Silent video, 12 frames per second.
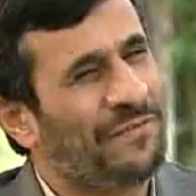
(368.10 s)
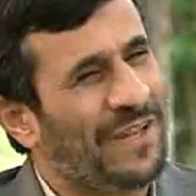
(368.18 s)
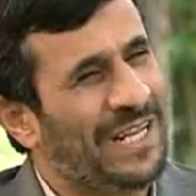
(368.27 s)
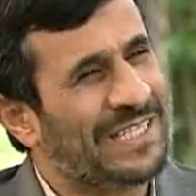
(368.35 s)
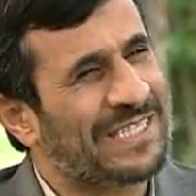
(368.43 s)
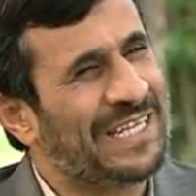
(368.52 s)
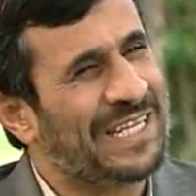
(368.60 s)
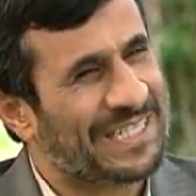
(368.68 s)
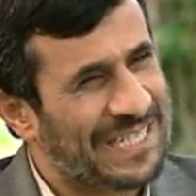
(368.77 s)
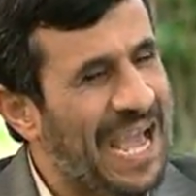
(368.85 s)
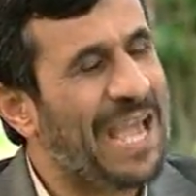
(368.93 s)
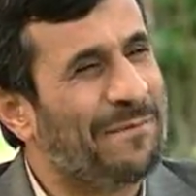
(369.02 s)

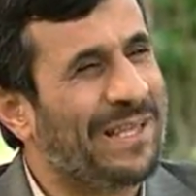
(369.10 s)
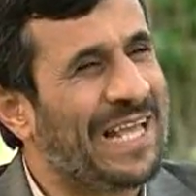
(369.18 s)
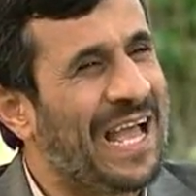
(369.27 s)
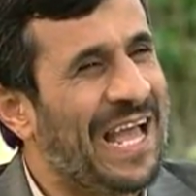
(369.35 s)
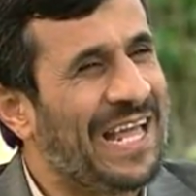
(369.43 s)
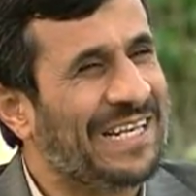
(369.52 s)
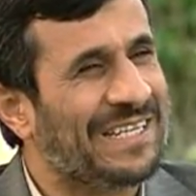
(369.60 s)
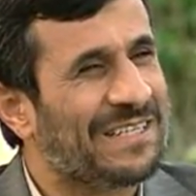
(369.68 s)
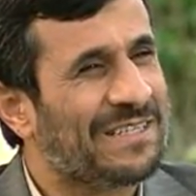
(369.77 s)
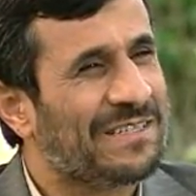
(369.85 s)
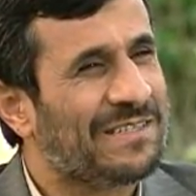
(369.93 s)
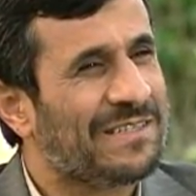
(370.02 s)
I'm not part of the
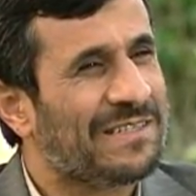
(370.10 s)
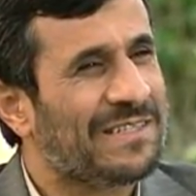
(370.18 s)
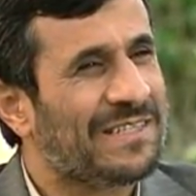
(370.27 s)
American government.